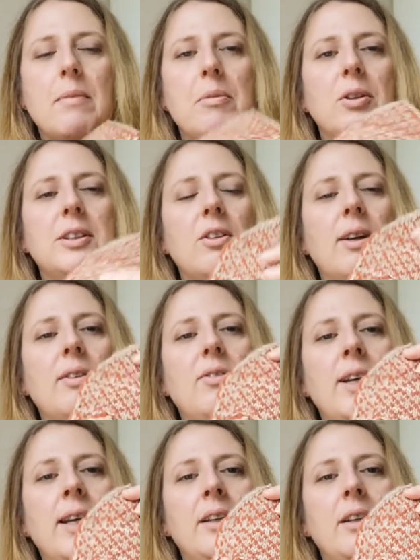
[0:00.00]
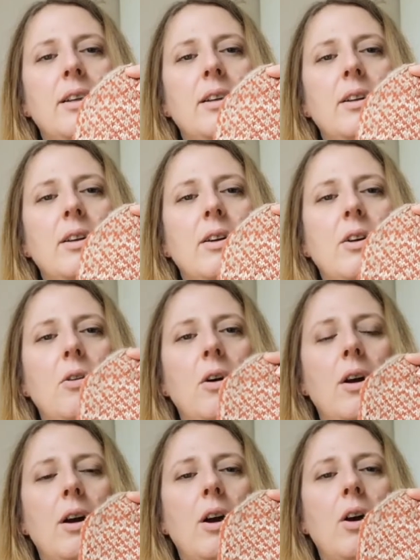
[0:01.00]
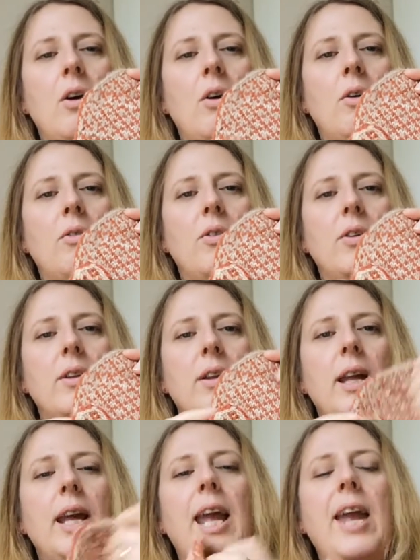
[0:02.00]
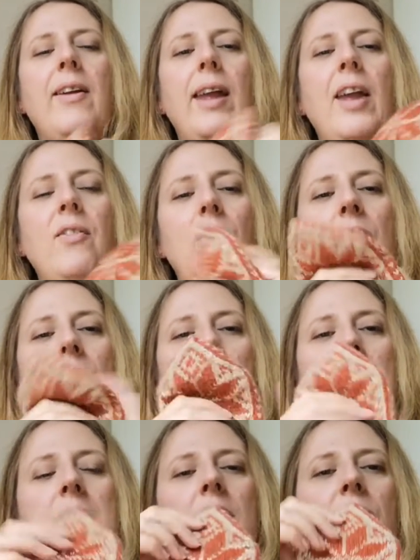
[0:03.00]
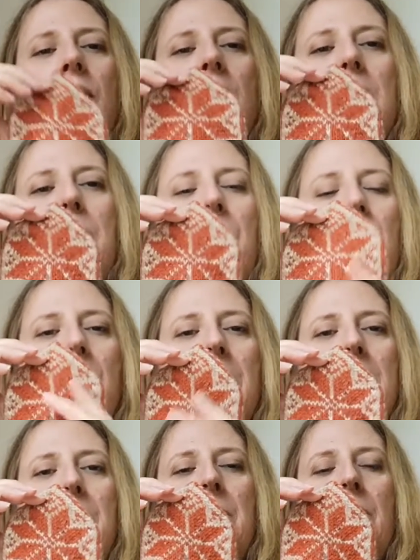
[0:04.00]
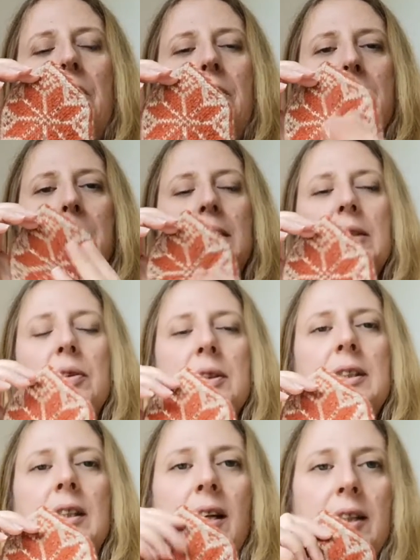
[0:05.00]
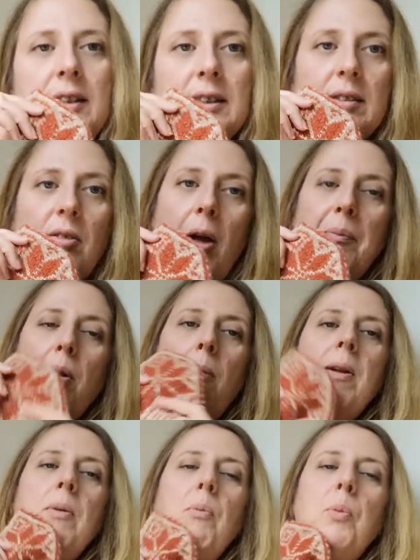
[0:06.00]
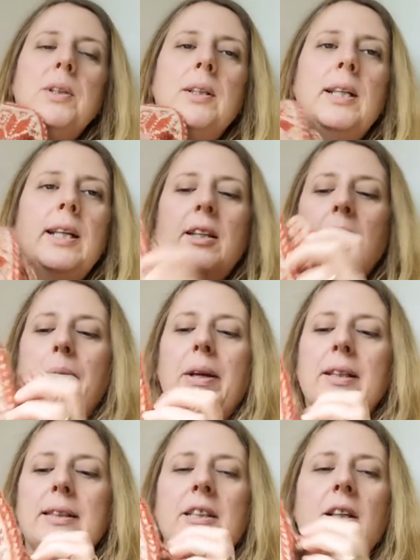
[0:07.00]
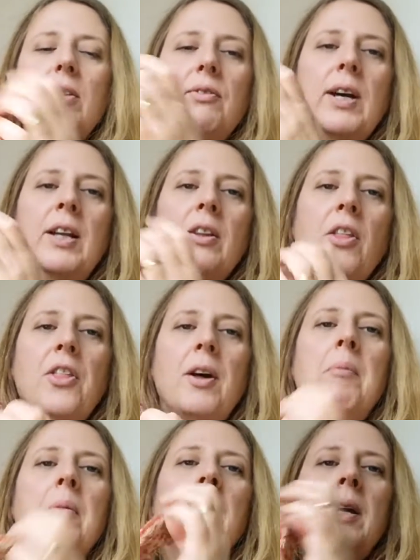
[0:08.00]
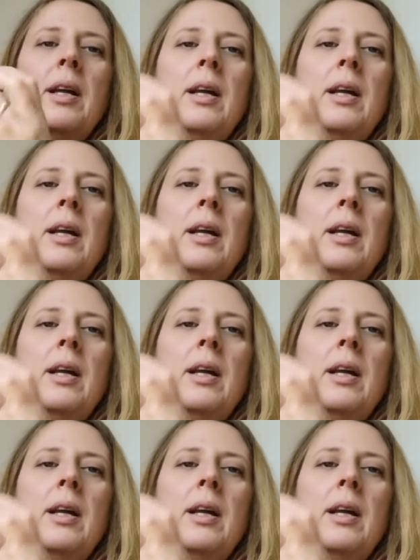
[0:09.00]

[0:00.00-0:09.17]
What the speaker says: I'm not a great fan of. If it wasn't for the beautiful designs, I probably wouldn't knit them because I don't find the thumb